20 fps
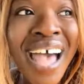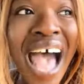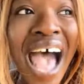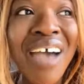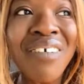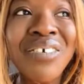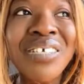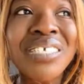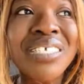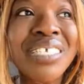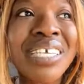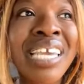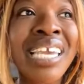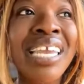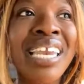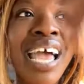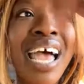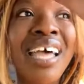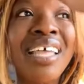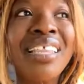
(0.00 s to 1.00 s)
I was
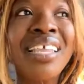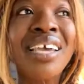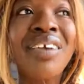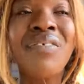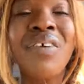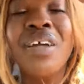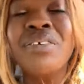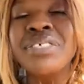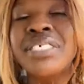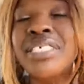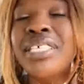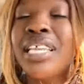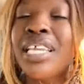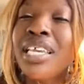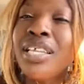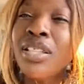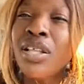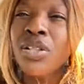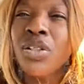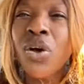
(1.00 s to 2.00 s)
lean at like when I was
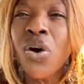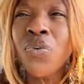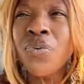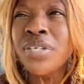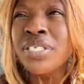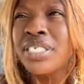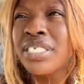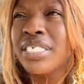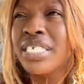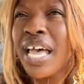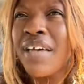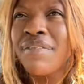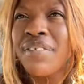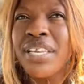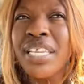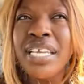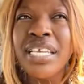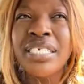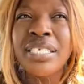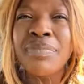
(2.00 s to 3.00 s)
sitting in the low
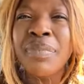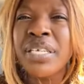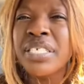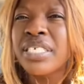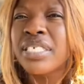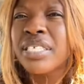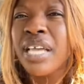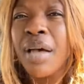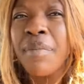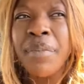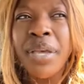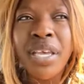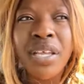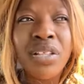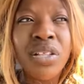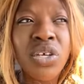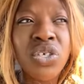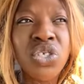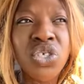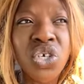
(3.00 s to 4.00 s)
170s and my stomach
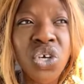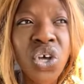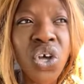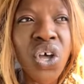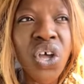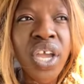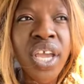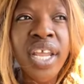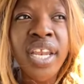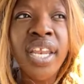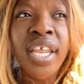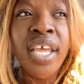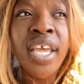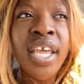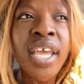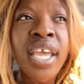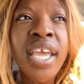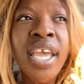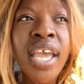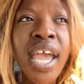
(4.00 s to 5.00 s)
looked good.
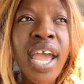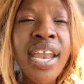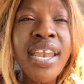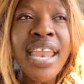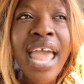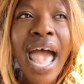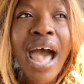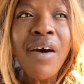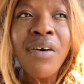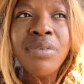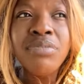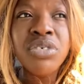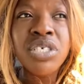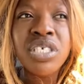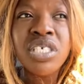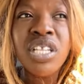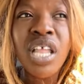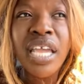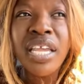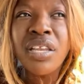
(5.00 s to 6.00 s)
And now I'm
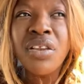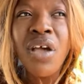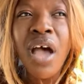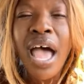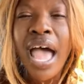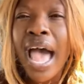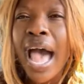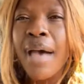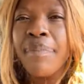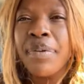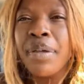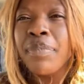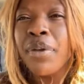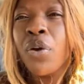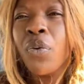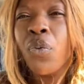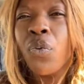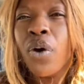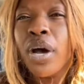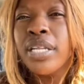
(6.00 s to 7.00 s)
just like not happy. I'm
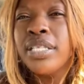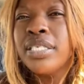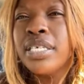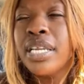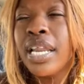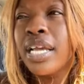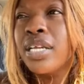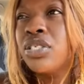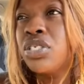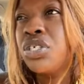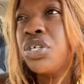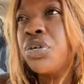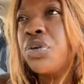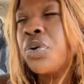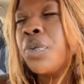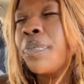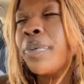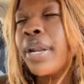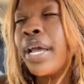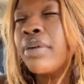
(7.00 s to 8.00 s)
like, what did I
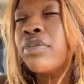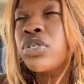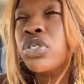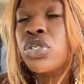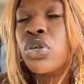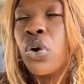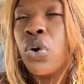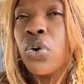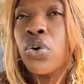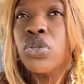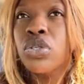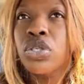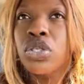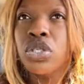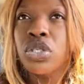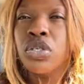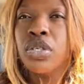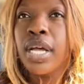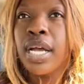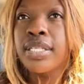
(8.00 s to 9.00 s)
do? But I was told to
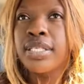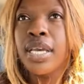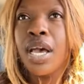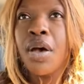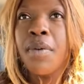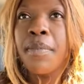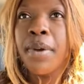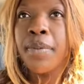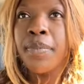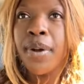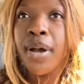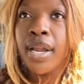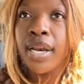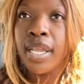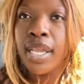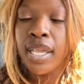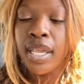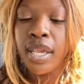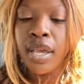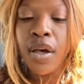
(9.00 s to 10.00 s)
do that to help my
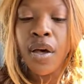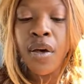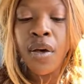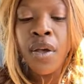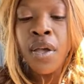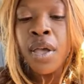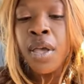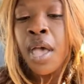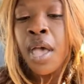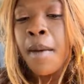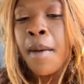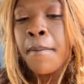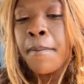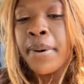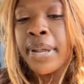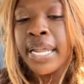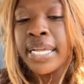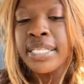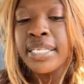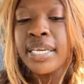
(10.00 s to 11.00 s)
body heal.
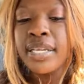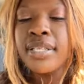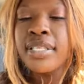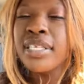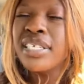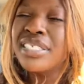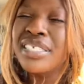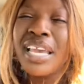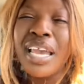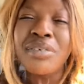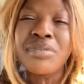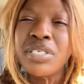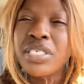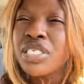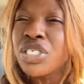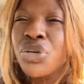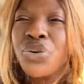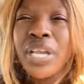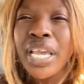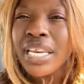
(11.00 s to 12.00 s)
But at the end of the day, I was
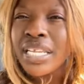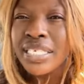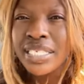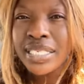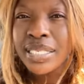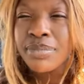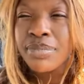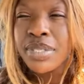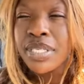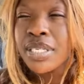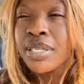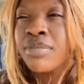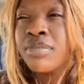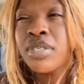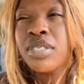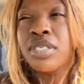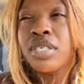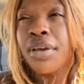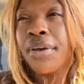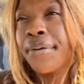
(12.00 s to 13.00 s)
still getting
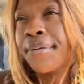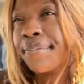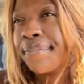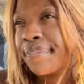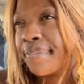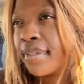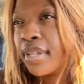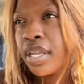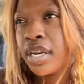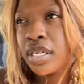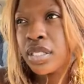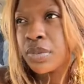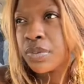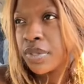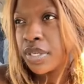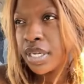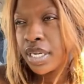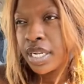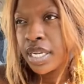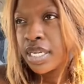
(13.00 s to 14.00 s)
symptoms. So it is
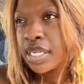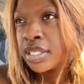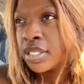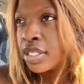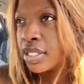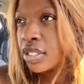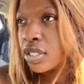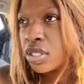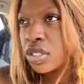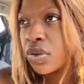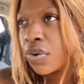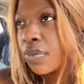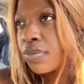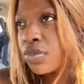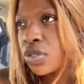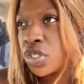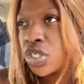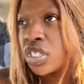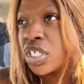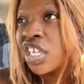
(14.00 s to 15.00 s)
what it is. So
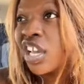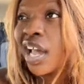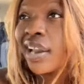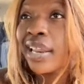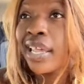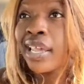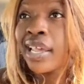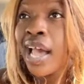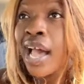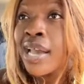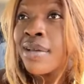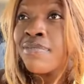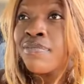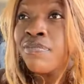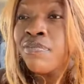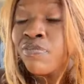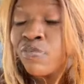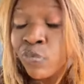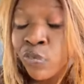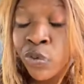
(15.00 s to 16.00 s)
I'm just gunning.
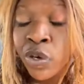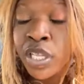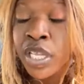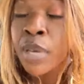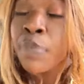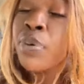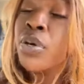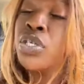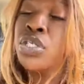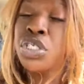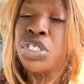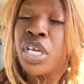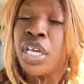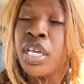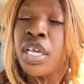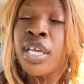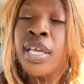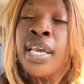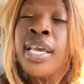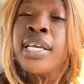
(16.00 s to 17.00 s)
I'm really
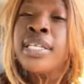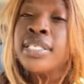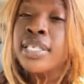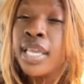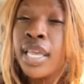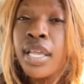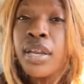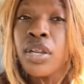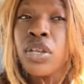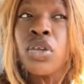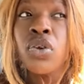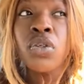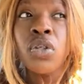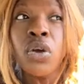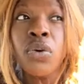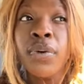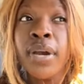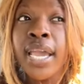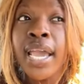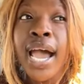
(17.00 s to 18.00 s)
pushing to hit a new
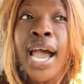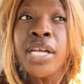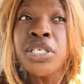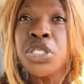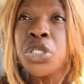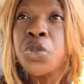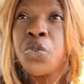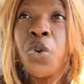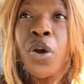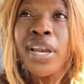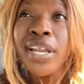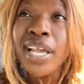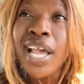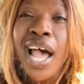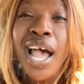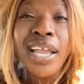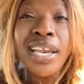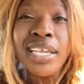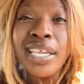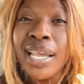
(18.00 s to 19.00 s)
low weight. I just want to
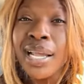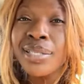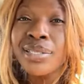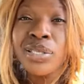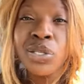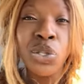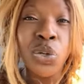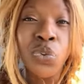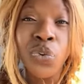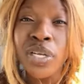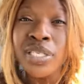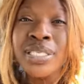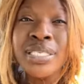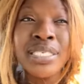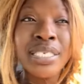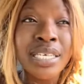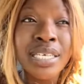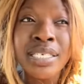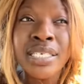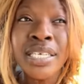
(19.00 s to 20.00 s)
kind of get to the
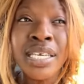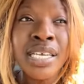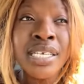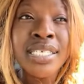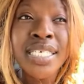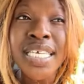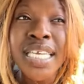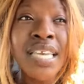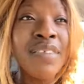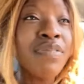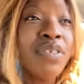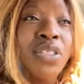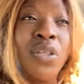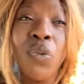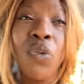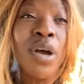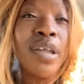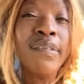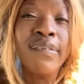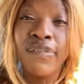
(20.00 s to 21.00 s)
160s, even
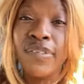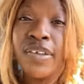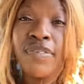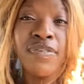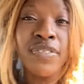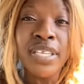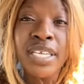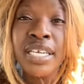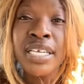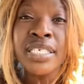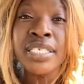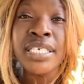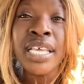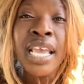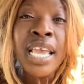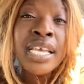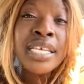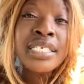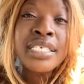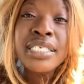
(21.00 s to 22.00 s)
the 150s,
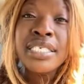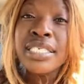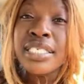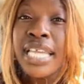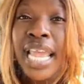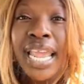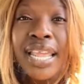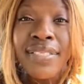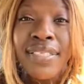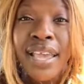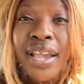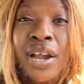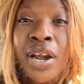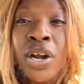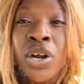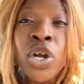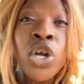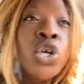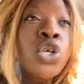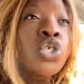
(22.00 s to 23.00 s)
stay
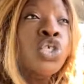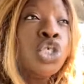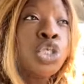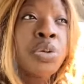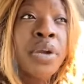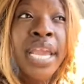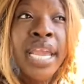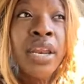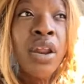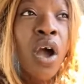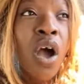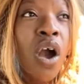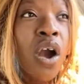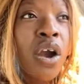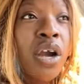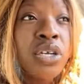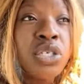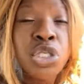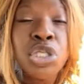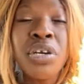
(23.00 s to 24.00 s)
there, train
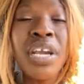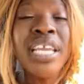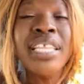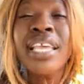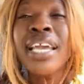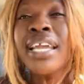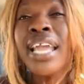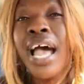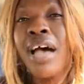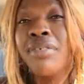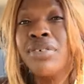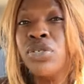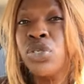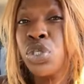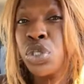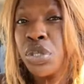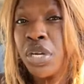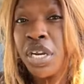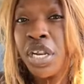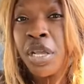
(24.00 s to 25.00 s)
hard, train like how I
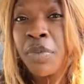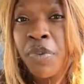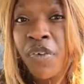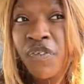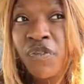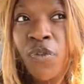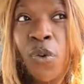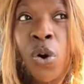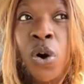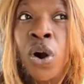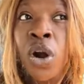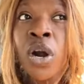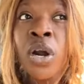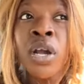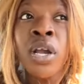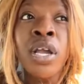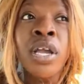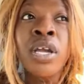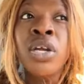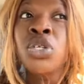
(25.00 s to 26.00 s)
was training before,
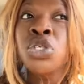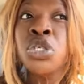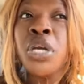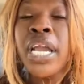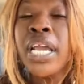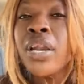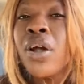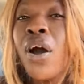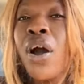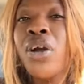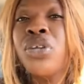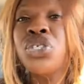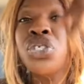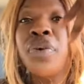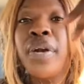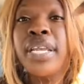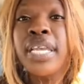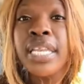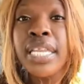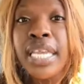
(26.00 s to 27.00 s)
train hard
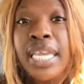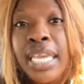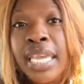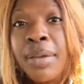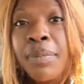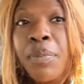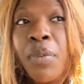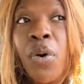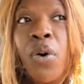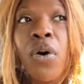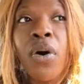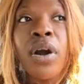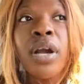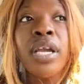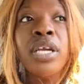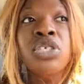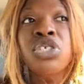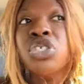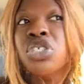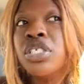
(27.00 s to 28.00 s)
so I can eat more
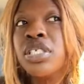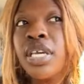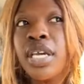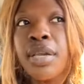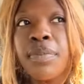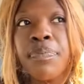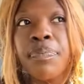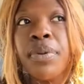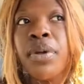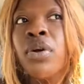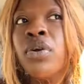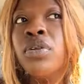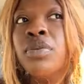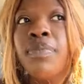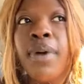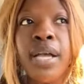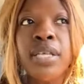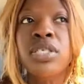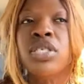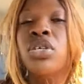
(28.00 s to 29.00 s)
and just like build
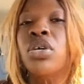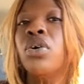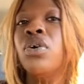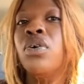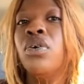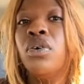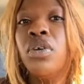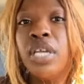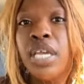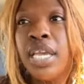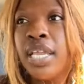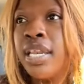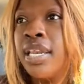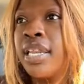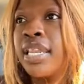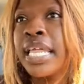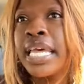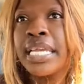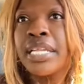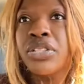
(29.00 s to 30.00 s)
muscle in
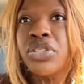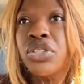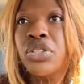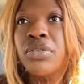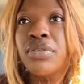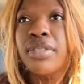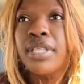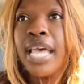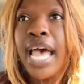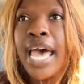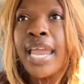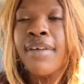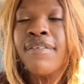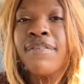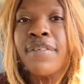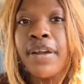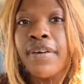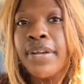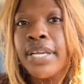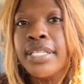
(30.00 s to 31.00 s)
like at a
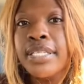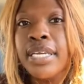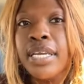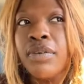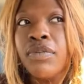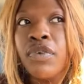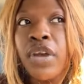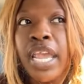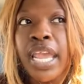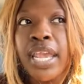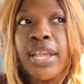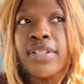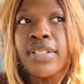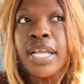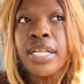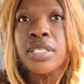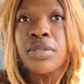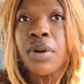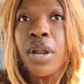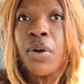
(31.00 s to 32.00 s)
very lean weight.
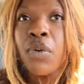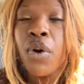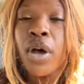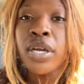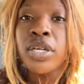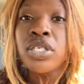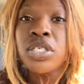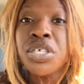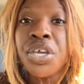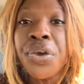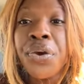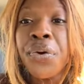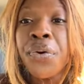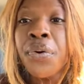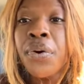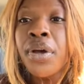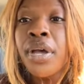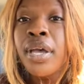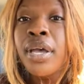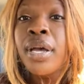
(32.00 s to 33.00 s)
That's what I want to
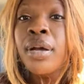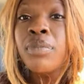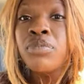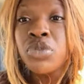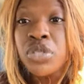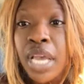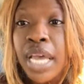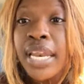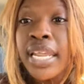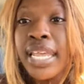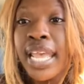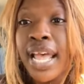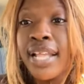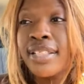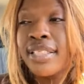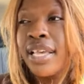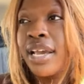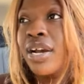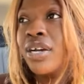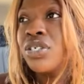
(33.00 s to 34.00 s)
do. I'm gonna get
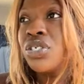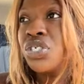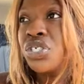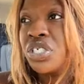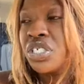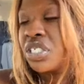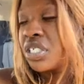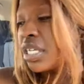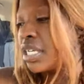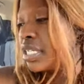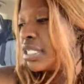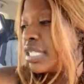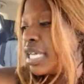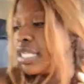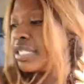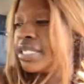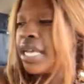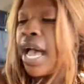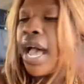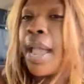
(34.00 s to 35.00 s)
there. It's just gonna
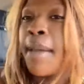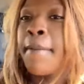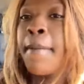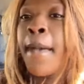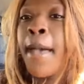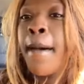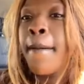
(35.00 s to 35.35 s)
take time.